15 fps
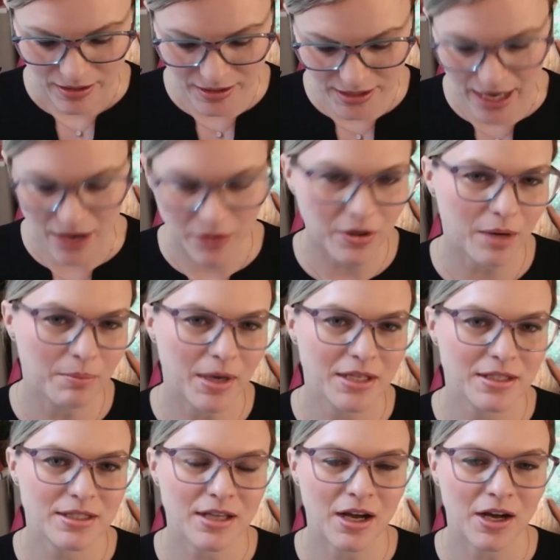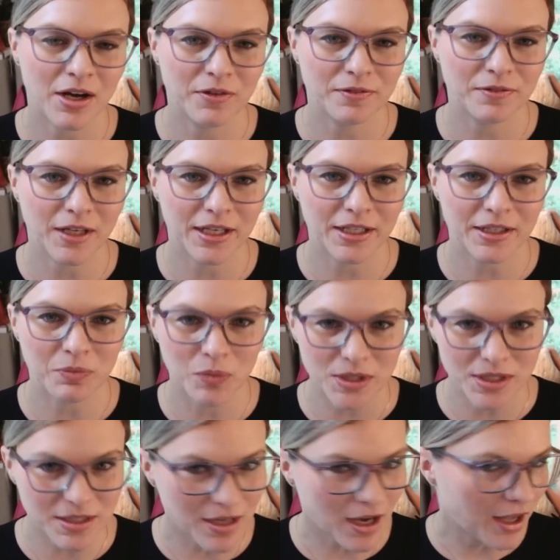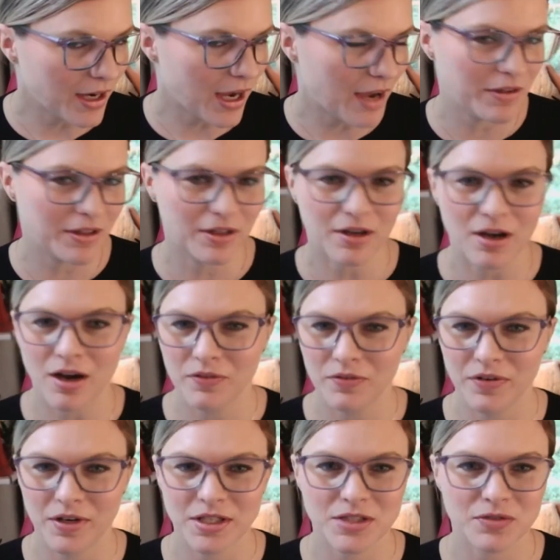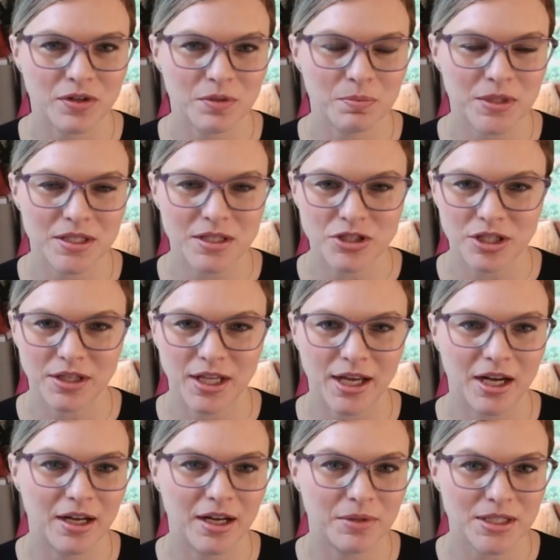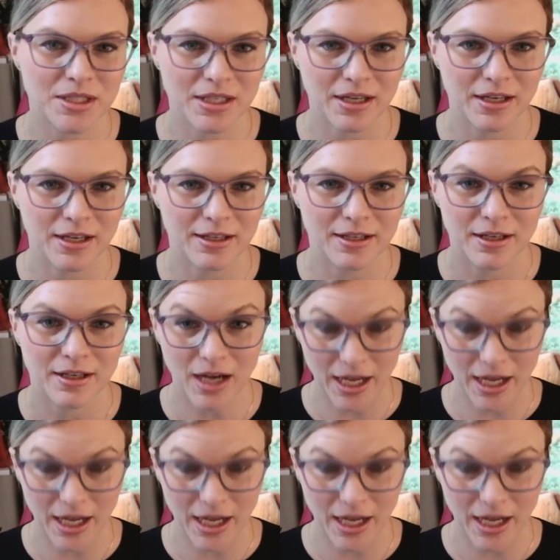down on myself, like was not having the confidence for the position that I was in,